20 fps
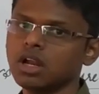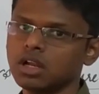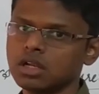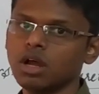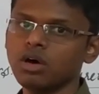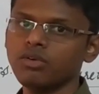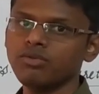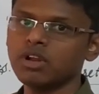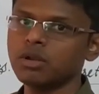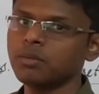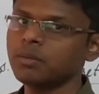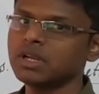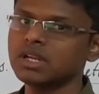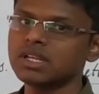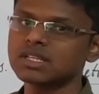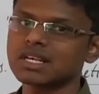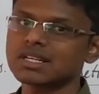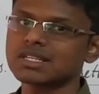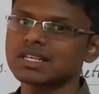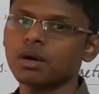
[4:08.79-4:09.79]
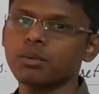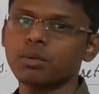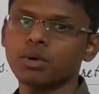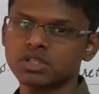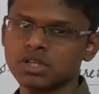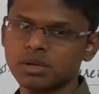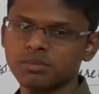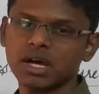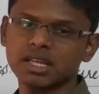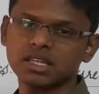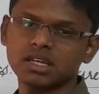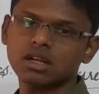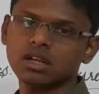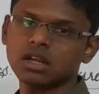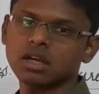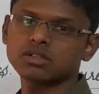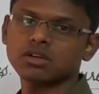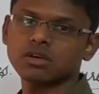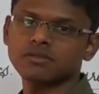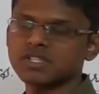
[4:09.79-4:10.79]
Now we'll be discussing about some other
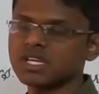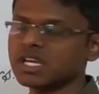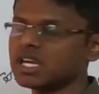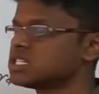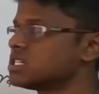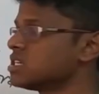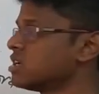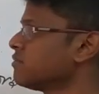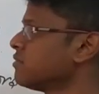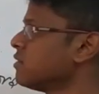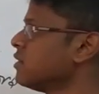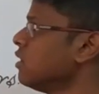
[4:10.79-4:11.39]
drugs of CHF.